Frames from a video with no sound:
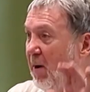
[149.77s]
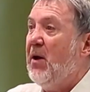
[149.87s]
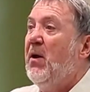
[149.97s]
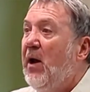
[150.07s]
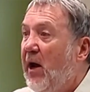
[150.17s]

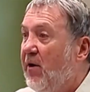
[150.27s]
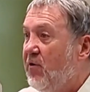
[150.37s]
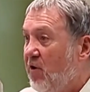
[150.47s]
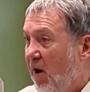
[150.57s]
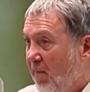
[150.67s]
but
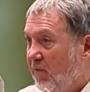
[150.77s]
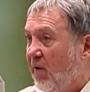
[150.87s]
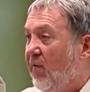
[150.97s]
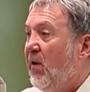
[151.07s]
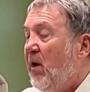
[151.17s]
in
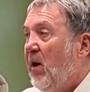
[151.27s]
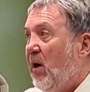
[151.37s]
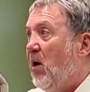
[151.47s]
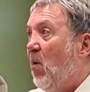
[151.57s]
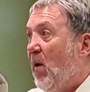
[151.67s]
terms of
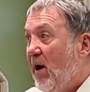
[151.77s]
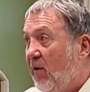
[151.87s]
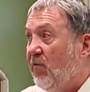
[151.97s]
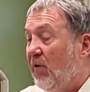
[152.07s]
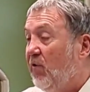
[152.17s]
you know,
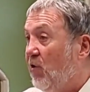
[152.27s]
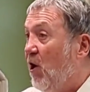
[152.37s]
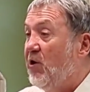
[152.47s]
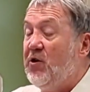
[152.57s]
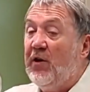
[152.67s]
his
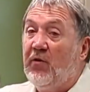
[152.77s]
research,